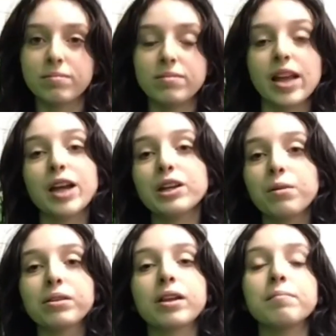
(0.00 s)
Now you
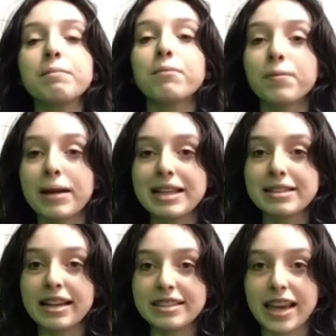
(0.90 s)
know a little bit more about the
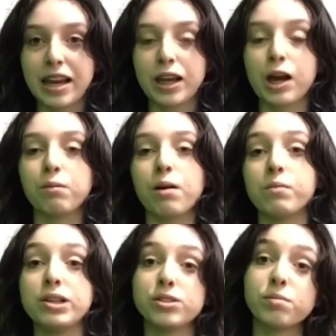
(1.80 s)
Titanic and why
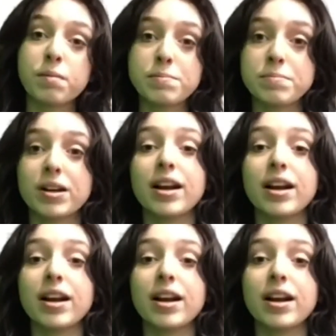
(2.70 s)
we should remember